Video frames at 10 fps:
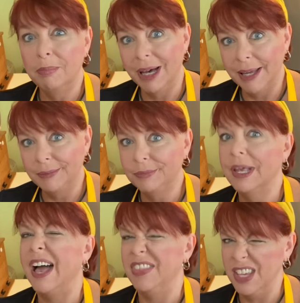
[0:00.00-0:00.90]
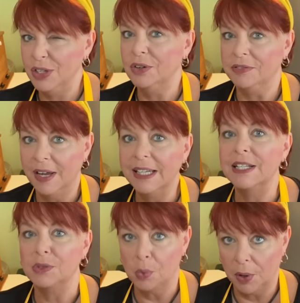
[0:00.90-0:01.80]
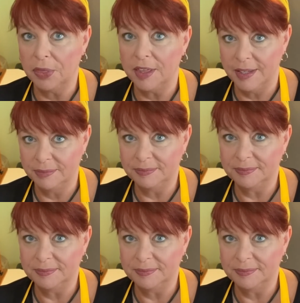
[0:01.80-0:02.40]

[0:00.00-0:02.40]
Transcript: but I think you'll find it's worth it.